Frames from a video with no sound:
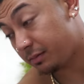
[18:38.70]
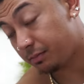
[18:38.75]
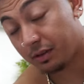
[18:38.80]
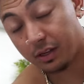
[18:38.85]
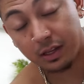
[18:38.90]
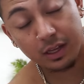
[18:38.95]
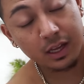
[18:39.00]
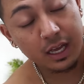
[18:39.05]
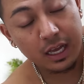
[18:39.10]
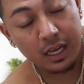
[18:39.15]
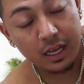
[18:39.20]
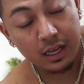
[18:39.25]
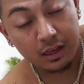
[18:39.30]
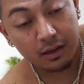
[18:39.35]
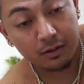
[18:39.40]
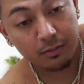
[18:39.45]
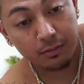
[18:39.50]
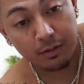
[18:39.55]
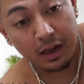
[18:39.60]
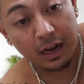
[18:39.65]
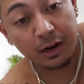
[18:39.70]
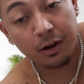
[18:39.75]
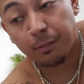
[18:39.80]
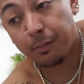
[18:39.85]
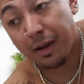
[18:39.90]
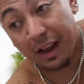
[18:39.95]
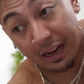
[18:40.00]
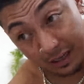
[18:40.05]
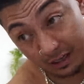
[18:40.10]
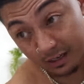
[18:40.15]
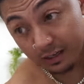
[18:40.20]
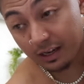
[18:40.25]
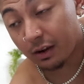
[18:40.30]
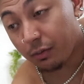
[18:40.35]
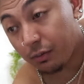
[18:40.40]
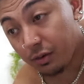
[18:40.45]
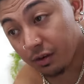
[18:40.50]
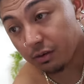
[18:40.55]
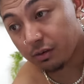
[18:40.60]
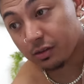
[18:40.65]
but I know back in the day
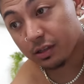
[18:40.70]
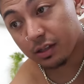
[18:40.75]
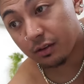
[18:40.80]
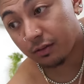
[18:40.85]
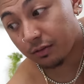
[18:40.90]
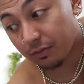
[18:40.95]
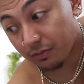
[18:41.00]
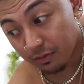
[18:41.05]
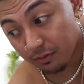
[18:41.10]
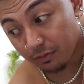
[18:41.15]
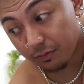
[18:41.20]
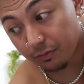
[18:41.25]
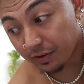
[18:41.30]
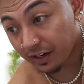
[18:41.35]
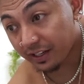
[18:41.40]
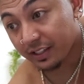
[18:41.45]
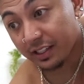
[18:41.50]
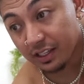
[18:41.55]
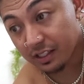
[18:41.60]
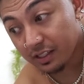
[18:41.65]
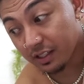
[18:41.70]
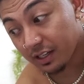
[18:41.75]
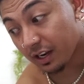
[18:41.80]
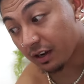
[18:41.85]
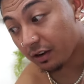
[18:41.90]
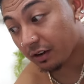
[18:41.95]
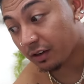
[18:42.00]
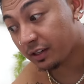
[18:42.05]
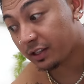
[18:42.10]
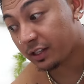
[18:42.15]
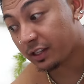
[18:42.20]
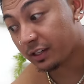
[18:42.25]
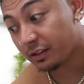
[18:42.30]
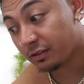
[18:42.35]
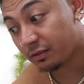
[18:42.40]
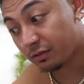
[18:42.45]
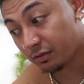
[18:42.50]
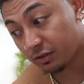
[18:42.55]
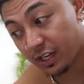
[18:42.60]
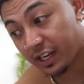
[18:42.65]
we used to fight that shit out and
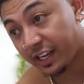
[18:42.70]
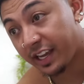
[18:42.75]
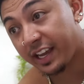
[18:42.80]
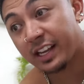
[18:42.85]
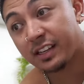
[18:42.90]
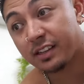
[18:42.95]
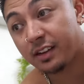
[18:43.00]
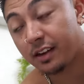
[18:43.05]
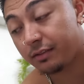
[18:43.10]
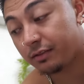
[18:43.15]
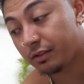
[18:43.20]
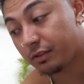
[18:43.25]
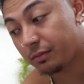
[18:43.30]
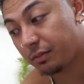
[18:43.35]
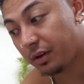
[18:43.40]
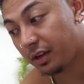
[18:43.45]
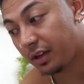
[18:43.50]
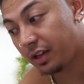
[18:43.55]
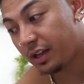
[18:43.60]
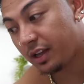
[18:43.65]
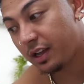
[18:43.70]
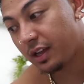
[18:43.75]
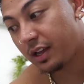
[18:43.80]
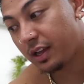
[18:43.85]
then shake hands after, but